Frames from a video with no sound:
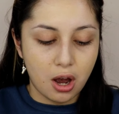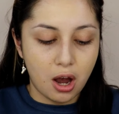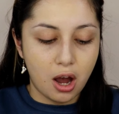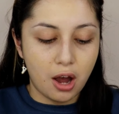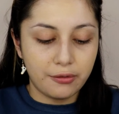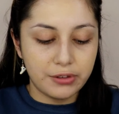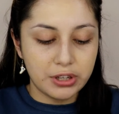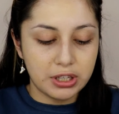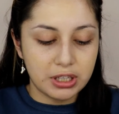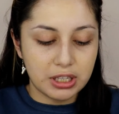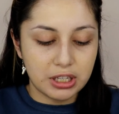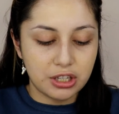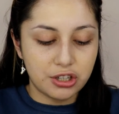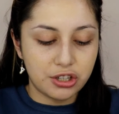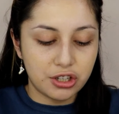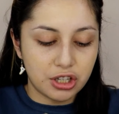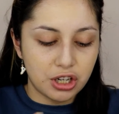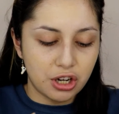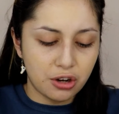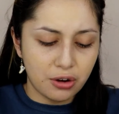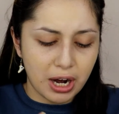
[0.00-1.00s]
obviously
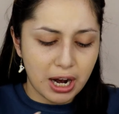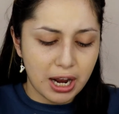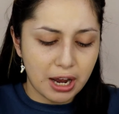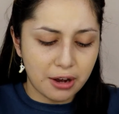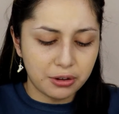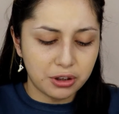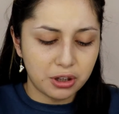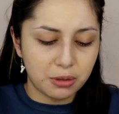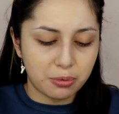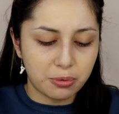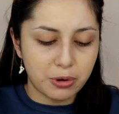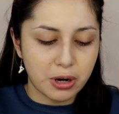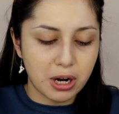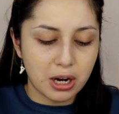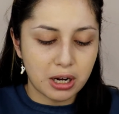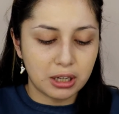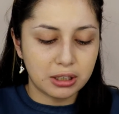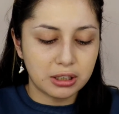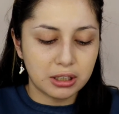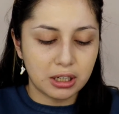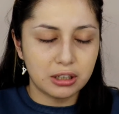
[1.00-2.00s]
sheer out the product